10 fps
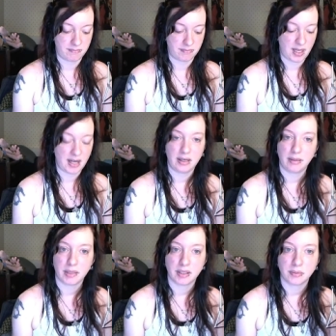I didn't
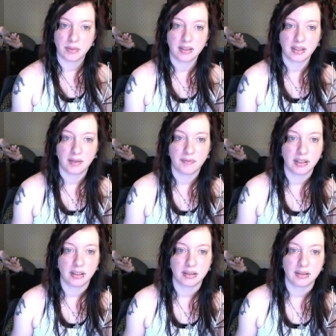bother with it. I
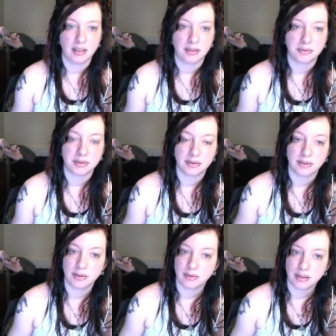figured they knew what they were
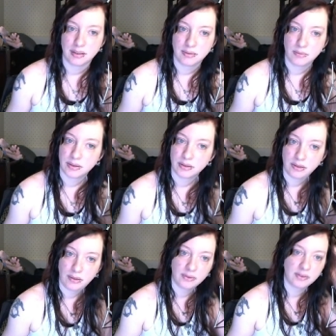doing with their
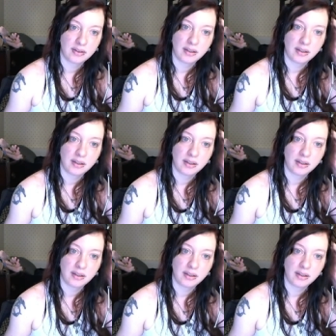juice,